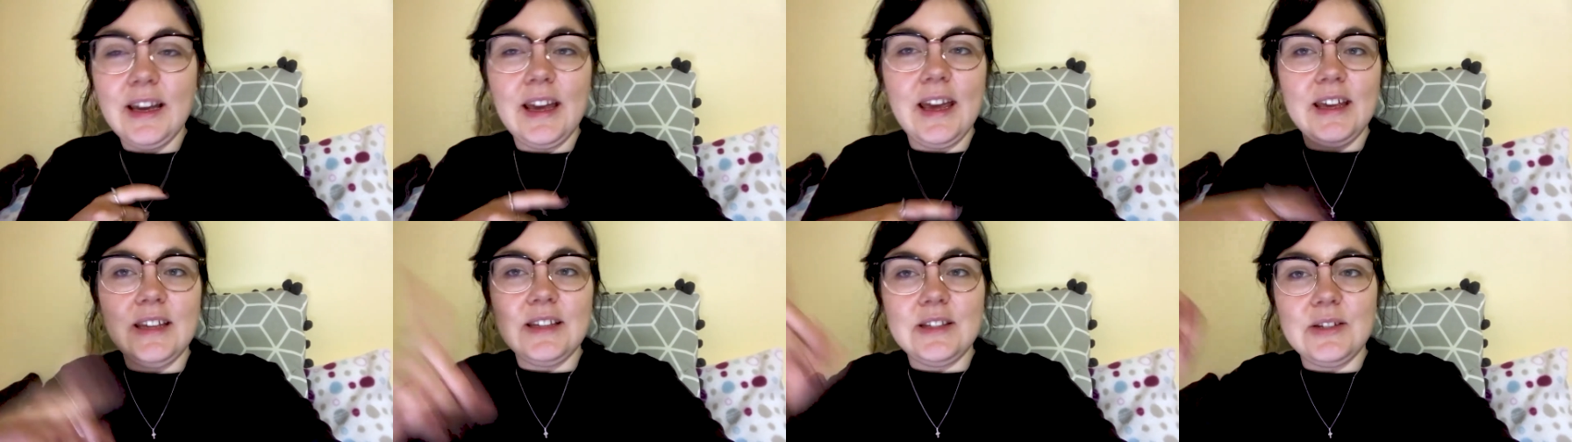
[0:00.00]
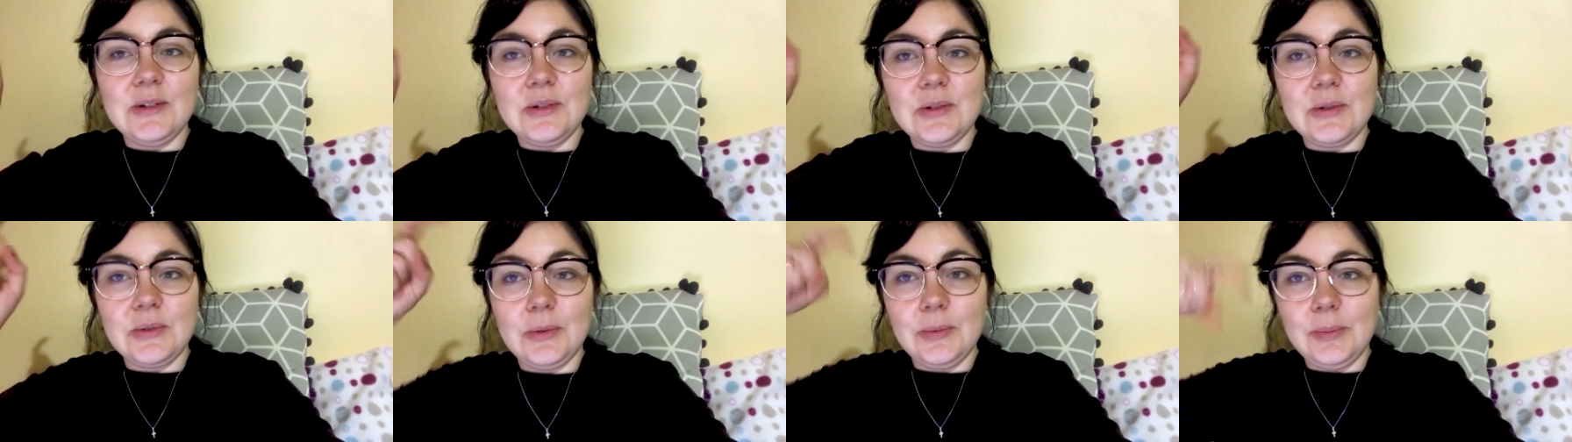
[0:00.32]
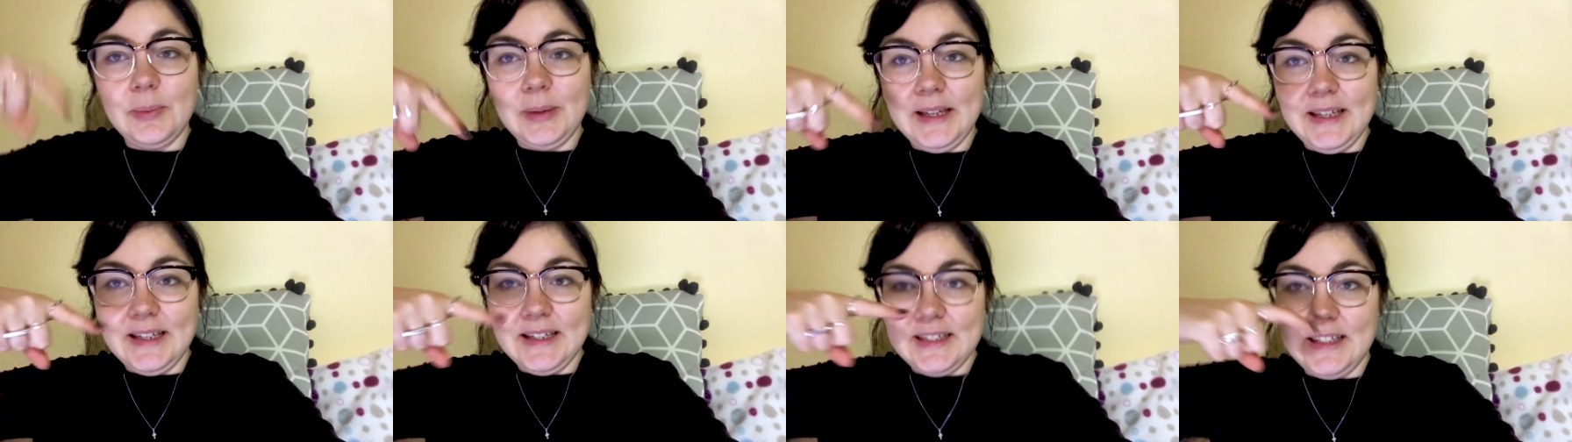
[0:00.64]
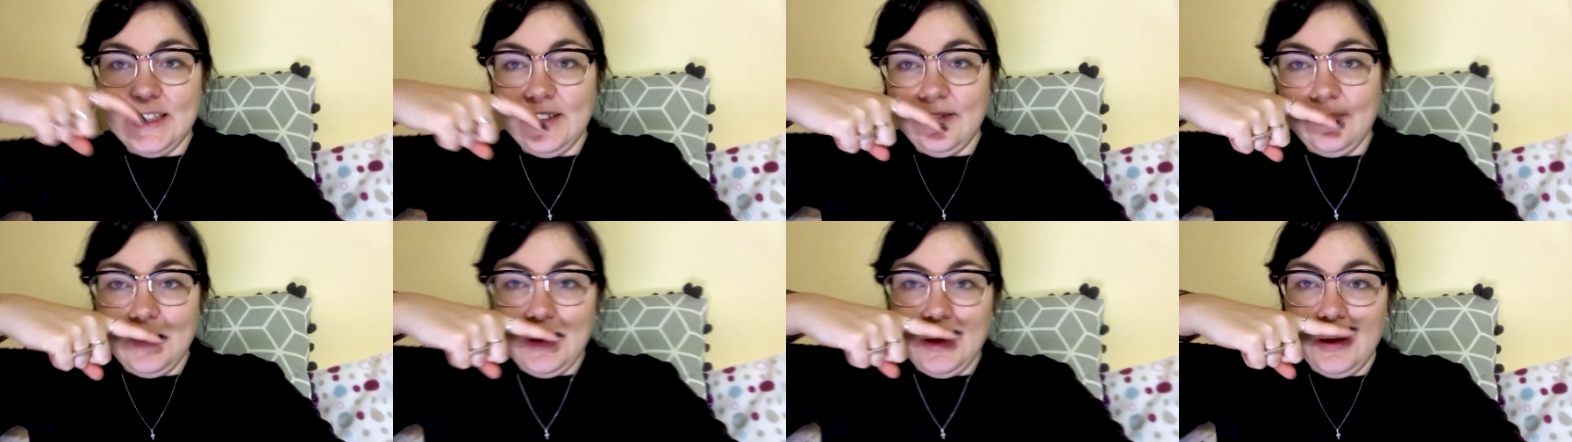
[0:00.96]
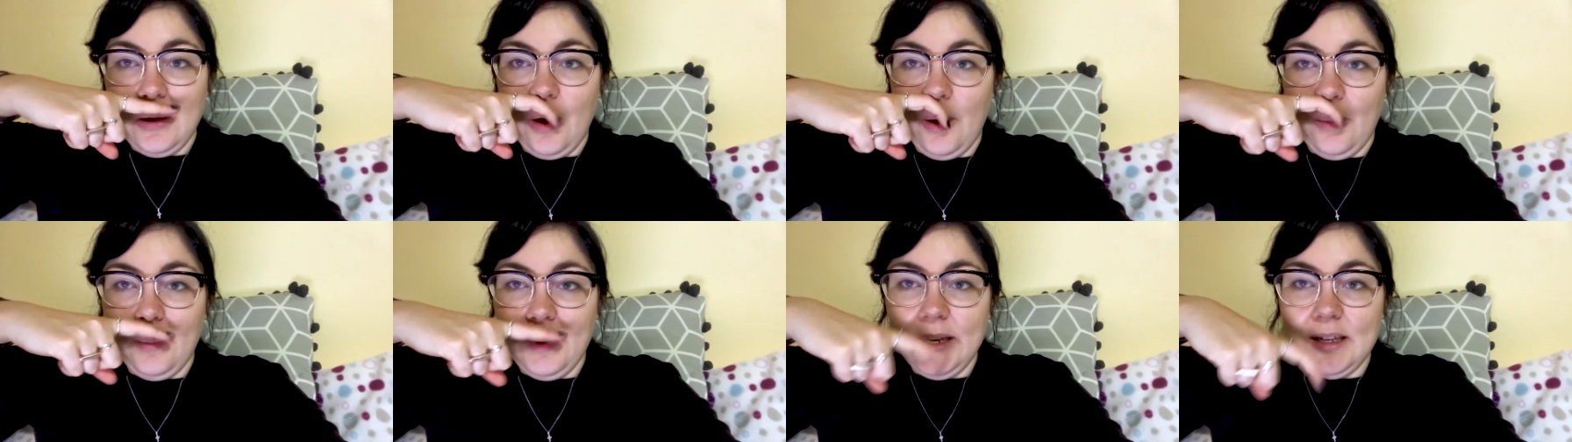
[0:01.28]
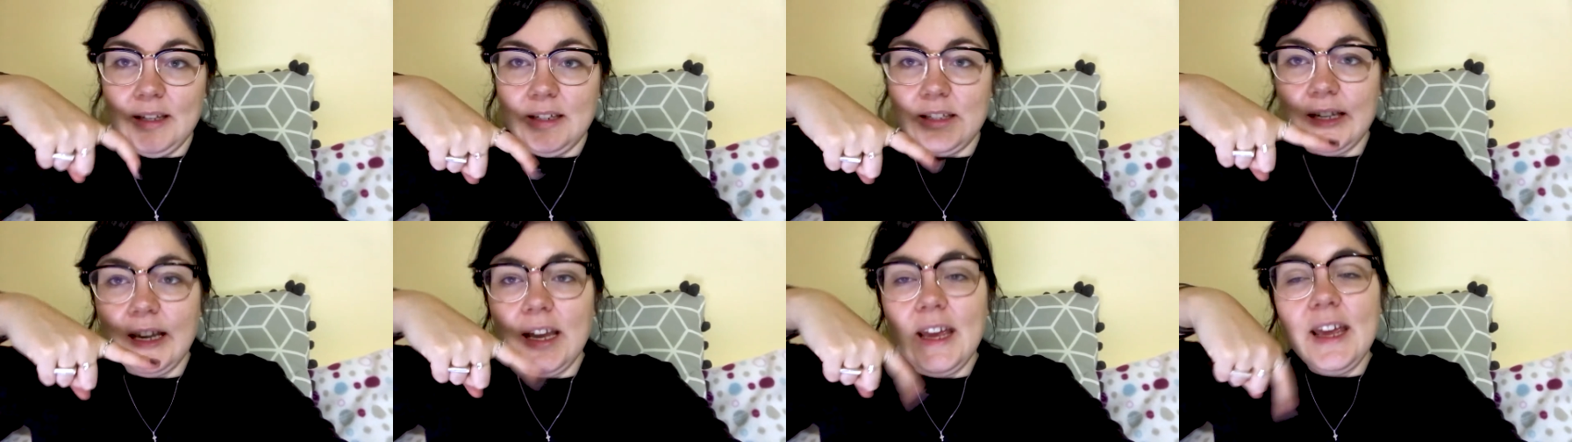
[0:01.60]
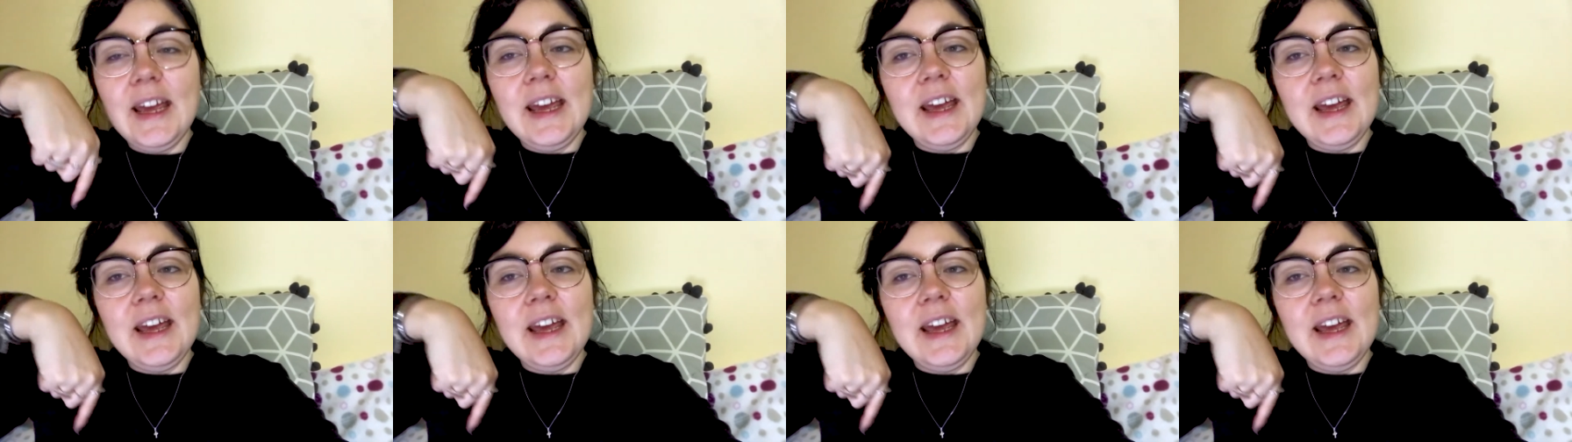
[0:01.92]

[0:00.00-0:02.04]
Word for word: as usual please leave me a comment